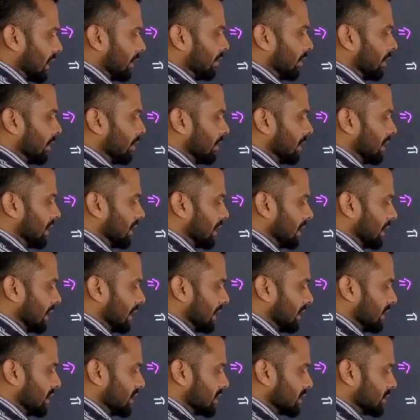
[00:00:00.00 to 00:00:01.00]
above,
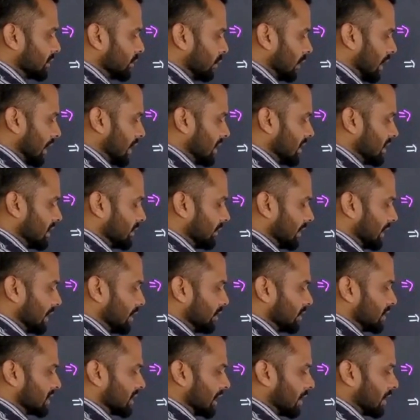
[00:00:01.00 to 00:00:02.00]
and this y
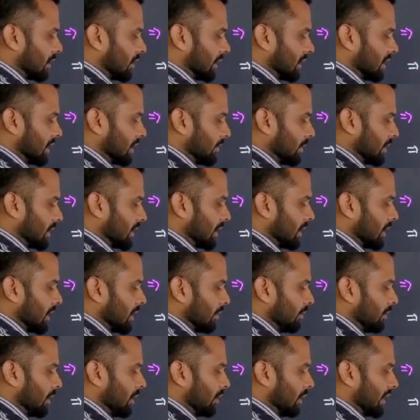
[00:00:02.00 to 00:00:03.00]
values are nothing
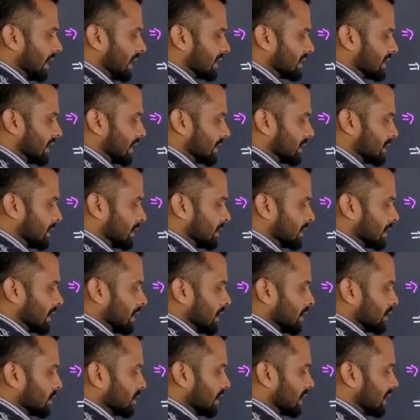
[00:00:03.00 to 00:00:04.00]
but below x-axis.
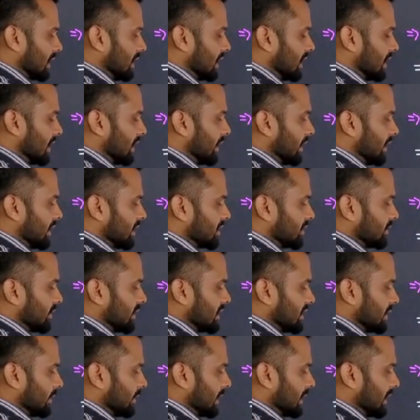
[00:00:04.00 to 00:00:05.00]
So clearly it
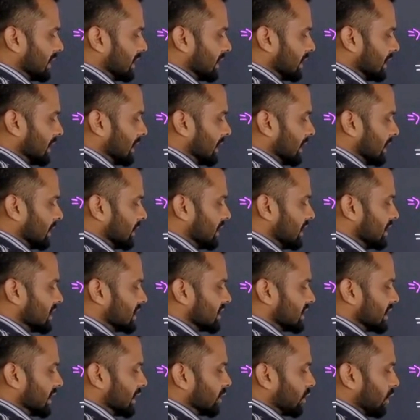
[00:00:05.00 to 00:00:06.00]
is visible that
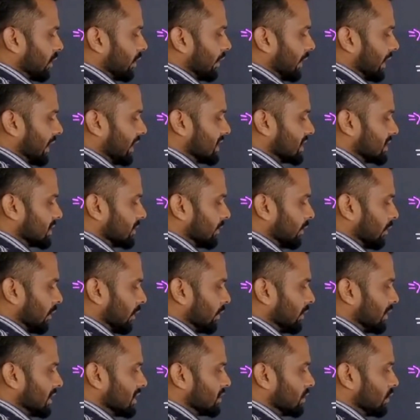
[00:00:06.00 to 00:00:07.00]
this set of x
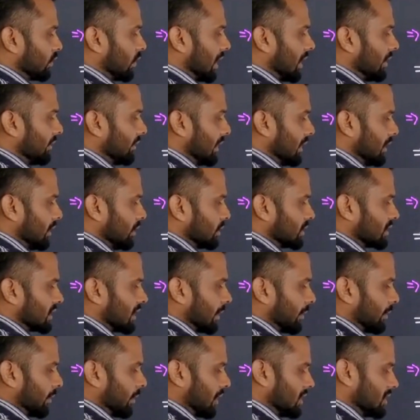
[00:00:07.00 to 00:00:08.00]
for which y values
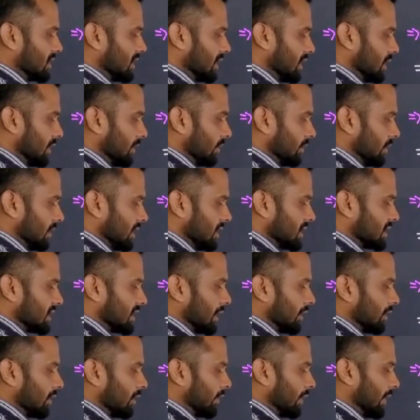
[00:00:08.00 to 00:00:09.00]
are positive, this
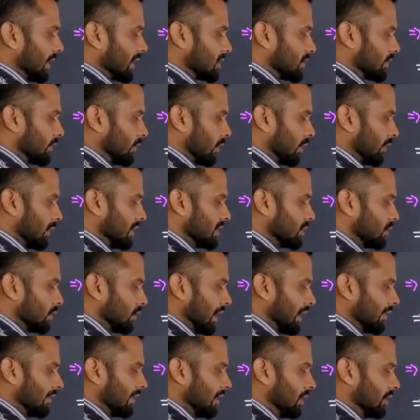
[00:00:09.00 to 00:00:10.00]
set of x for which
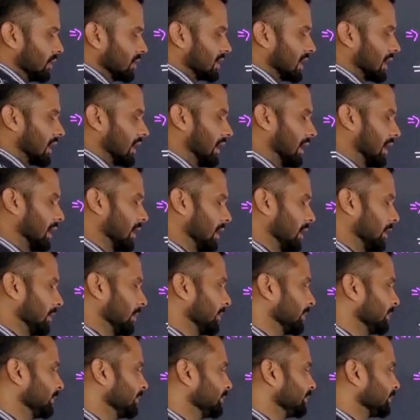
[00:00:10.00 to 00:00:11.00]
y values are
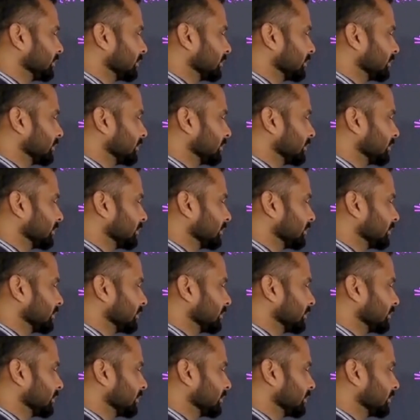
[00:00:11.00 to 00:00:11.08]
negative.